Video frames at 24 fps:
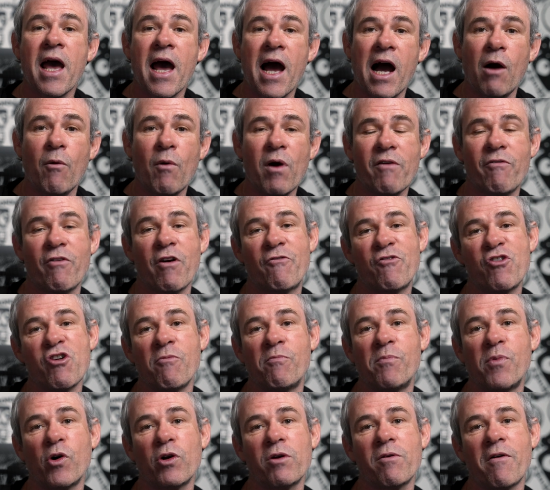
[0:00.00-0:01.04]
However, if you
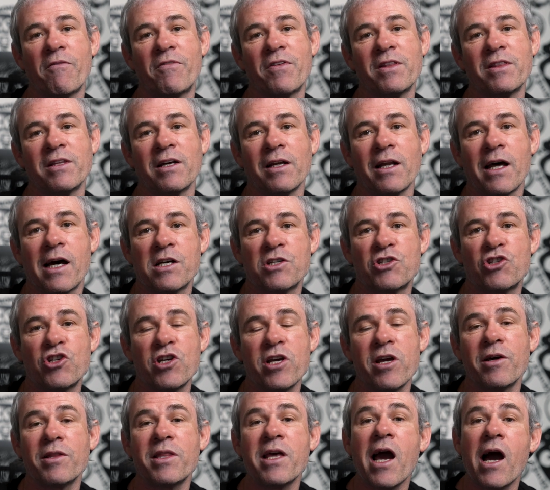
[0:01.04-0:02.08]
bought it within the last
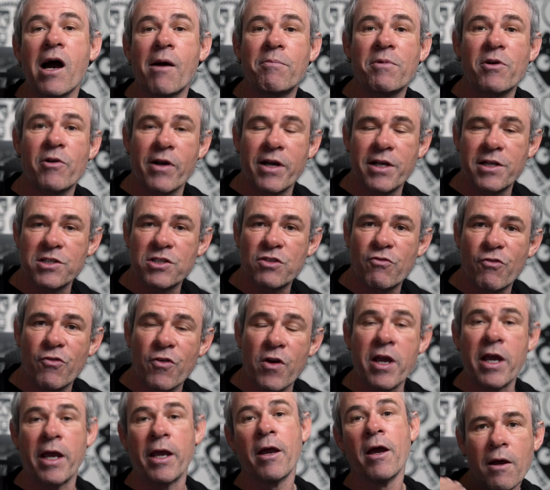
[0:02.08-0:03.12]
year, the upgrade is
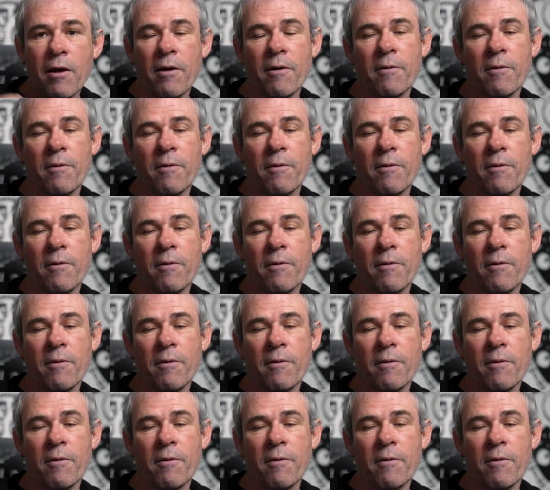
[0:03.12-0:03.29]
free.